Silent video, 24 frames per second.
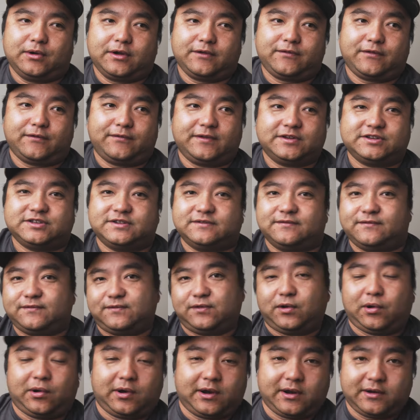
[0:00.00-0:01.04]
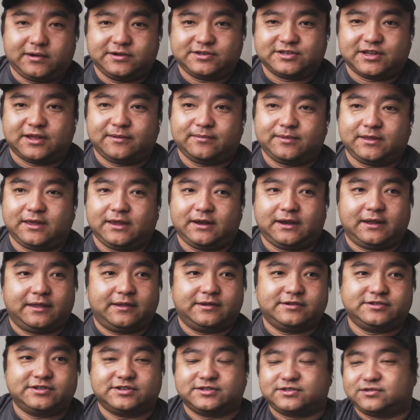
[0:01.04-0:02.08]
if you're fishing in Florida or something, and
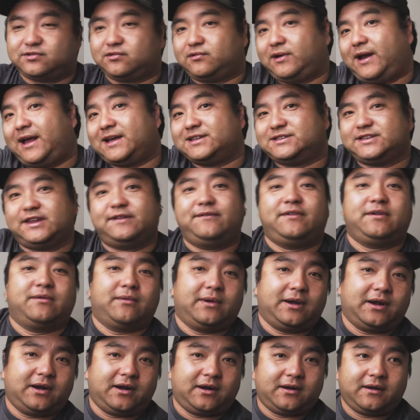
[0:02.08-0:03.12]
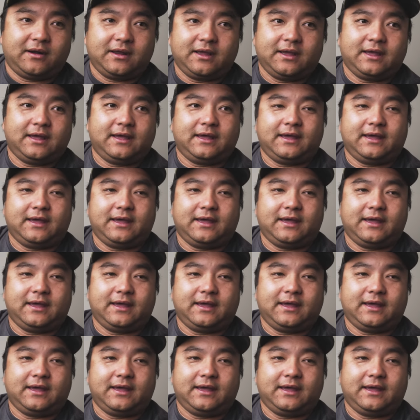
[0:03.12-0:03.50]
there's just grass everywhere,